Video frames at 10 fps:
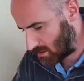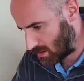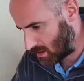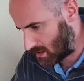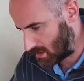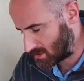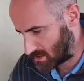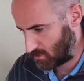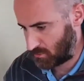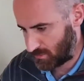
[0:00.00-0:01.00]
I
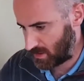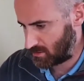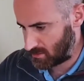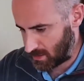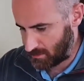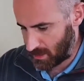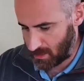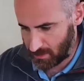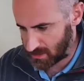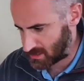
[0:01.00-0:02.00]
still feel that my
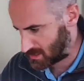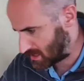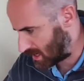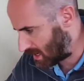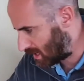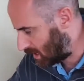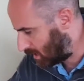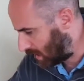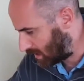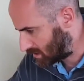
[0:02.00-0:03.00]
purpose is there,
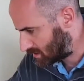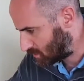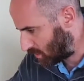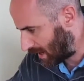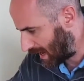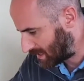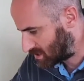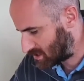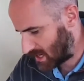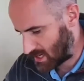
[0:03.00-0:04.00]
but what
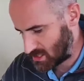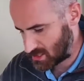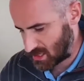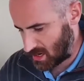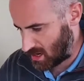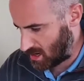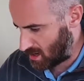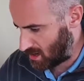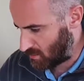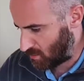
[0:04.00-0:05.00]
has changed
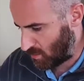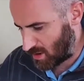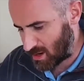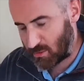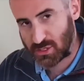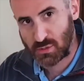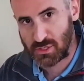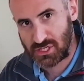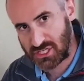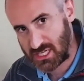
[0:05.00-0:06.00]
are what I want
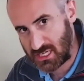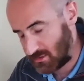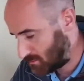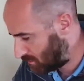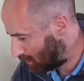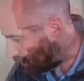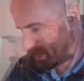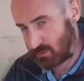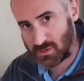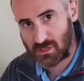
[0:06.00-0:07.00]
to achieve,
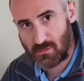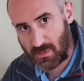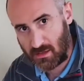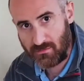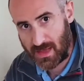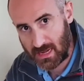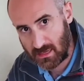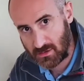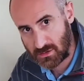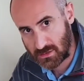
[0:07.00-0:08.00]
and also my
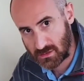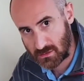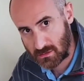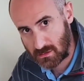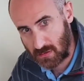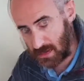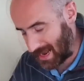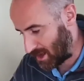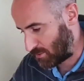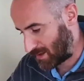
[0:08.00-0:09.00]
values and
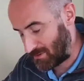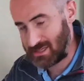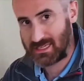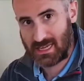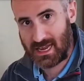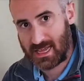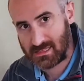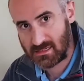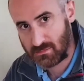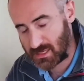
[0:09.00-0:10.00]
how they're
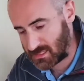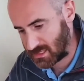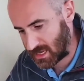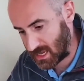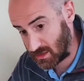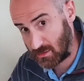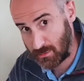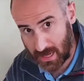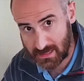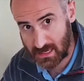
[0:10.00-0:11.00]
interconnected and pieced together
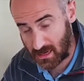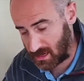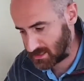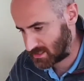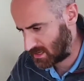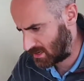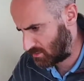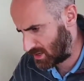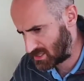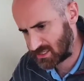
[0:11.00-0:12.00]
compared to last year,
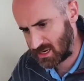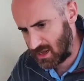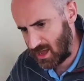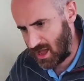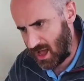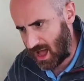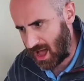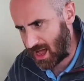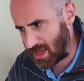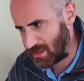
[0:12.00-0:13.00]
which
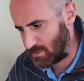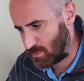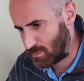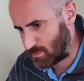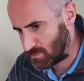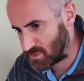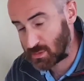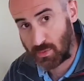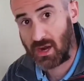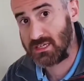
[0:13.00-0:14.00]
I'm
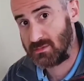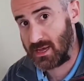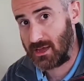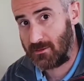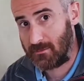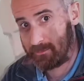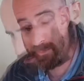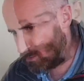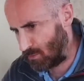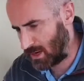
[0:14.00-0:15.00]
surprised about.
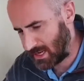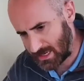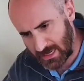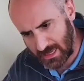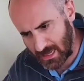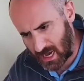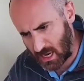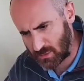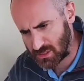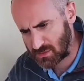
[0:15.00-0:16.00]
Weirdly,
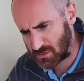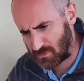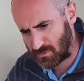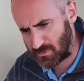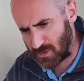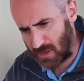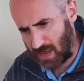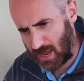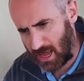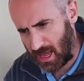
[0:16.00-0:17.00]

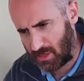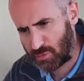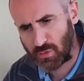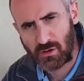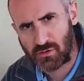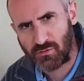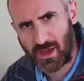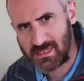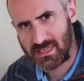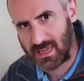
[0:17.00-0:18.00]
I thought I was
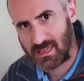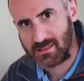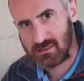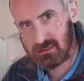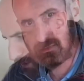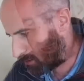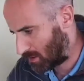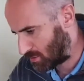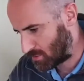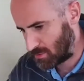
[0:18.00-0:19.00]
fighting it,
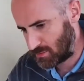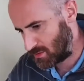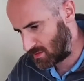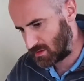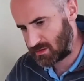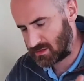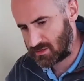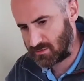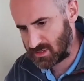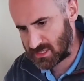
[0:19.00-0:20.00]
going through the
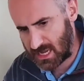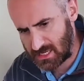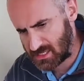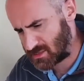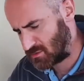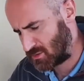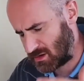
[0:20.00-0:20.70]
different stages of,